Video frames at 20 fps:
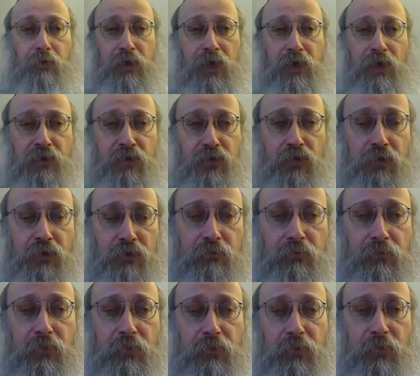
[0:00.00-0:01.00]
Yes,
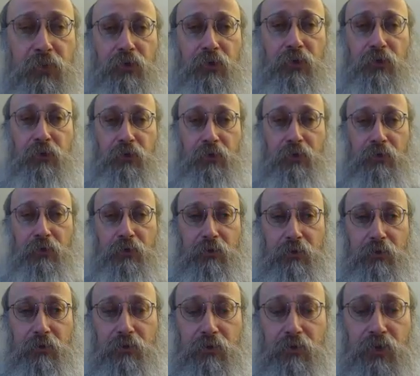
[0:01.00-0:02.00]

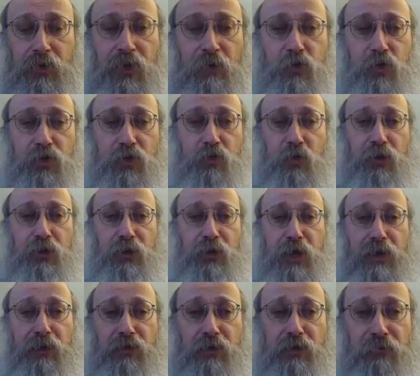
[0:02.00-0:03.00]
the Hebrews were
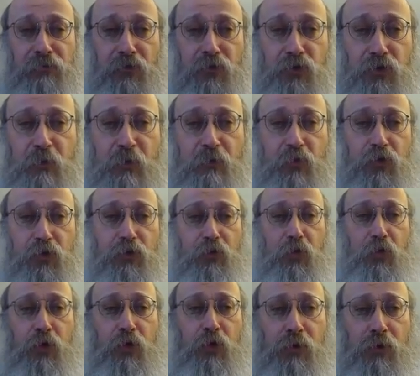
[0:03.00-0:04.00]
not the first people
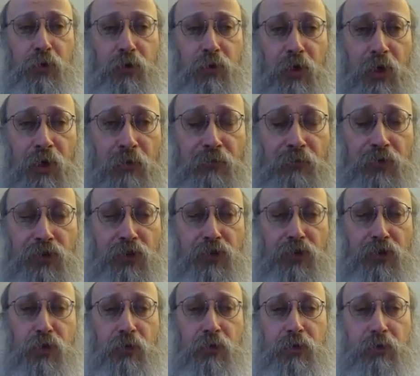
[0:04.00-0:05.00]
who were offered the
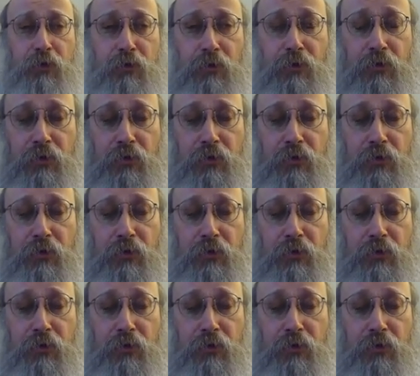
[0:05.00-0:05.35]
Torah.